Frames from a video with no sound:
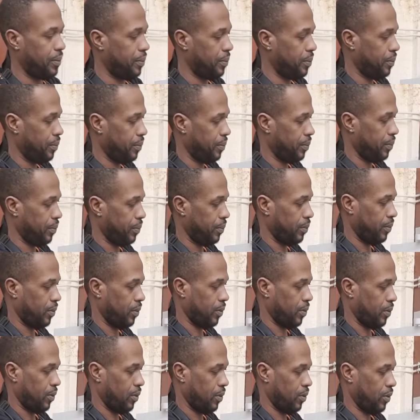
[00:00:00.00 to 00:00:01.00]
R1 and
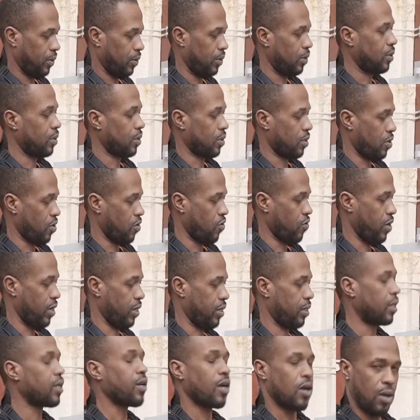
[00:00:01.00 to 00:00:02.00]
R2. The
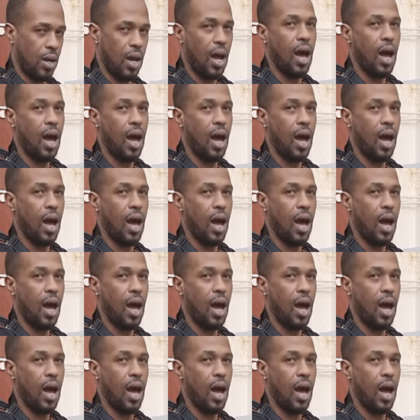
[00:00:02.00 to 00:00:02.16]
CP.